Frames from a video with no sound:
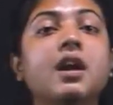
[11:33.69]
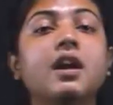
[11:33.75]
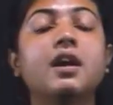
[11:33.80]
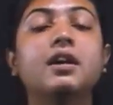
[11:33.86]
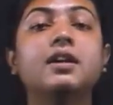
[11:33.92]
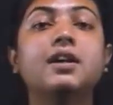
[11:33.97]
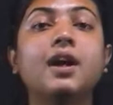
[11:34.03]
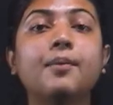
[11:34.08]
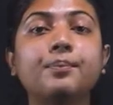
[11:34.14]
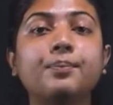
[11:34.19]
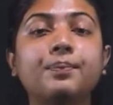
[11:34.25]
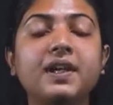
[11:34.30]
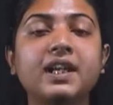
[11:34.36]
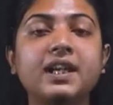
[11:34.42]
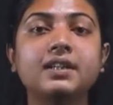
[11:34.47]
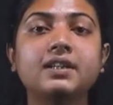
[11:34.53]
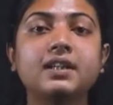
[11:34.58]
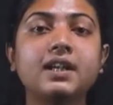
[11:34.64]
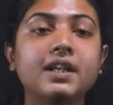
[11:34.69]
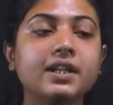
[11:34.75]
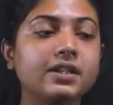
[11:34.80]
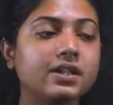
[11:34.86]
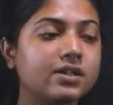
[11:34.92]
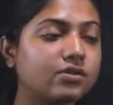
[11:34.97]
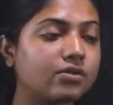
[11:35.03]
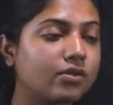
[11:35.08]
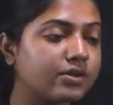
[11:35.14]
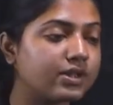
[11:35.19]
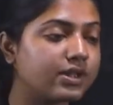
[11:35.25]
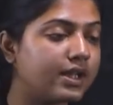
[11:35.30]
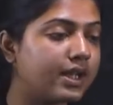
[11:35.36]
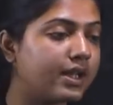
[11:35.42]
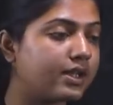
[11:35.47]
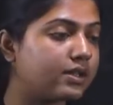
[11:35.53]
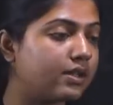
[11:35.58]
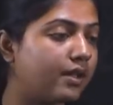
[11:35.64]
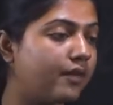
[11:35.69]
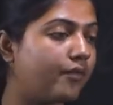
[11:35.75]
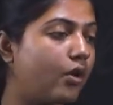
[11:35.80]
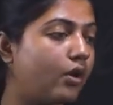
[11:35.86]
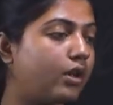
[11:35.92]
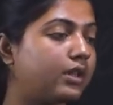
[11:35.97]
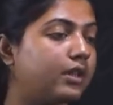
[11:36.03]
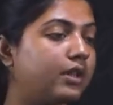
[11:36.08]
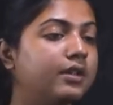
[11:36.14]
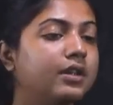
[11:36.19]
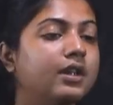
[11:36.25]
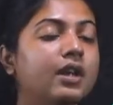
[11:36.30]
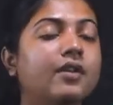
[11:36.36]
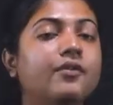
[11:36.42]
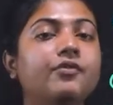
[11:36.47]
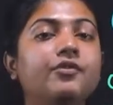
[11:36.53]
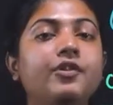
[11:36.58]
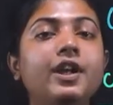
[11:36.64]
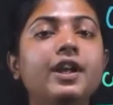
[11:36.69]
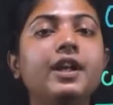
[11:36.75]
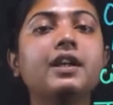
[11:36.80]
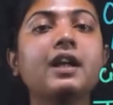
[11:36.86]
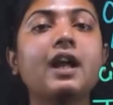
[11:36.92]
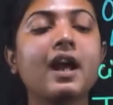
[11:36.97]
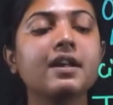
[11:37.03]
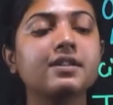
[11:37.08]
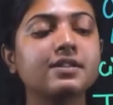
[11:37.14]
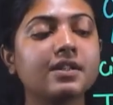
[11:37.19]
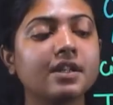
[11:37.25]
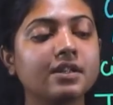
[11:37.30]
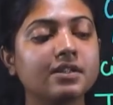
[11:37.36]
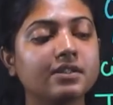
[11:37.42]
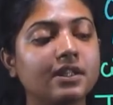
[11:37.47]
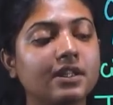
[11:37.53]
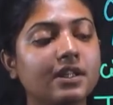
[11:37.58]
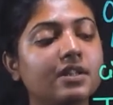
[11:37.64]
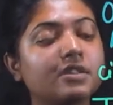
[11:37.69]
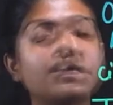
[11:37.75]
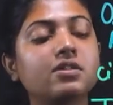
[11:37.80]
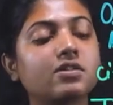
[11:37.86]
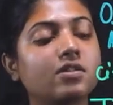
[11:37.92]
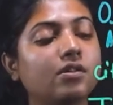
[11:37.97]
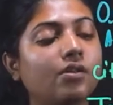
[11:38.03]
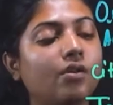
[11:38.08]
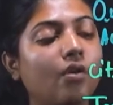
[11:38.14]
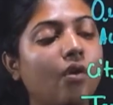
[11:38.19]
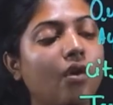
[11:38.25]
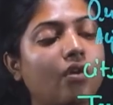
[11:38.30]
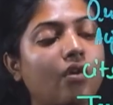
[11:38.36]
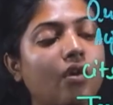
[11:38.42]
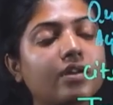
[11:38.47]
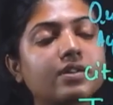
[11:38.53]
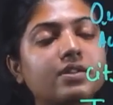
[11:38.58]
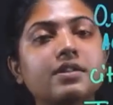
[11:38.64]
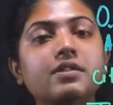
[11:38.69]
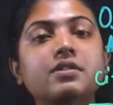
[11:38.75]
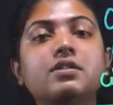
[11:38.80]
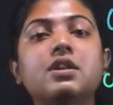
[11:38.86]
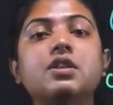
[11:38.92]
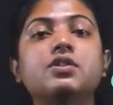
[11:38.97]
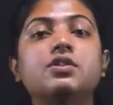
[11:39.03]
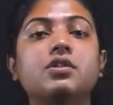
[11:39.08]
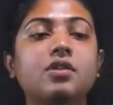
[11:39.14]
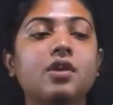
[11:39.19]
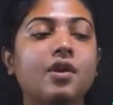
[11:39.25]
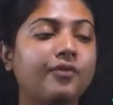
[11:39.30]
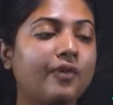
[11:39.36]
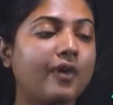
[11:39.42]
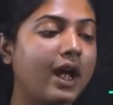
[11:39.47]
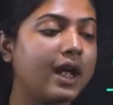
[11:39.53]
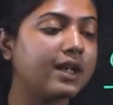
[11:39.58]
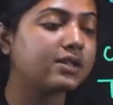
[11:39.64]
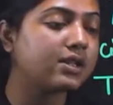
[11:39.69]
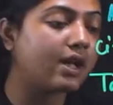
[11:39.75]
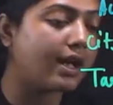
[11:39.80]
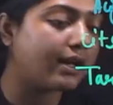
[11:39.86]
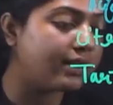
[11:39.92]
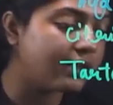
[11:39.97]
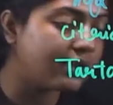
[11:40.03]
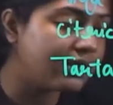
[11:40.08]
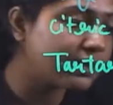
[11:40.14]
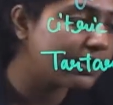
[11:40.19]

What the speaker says: completely dissociates in water. Weak acid yields low concentration of H ions,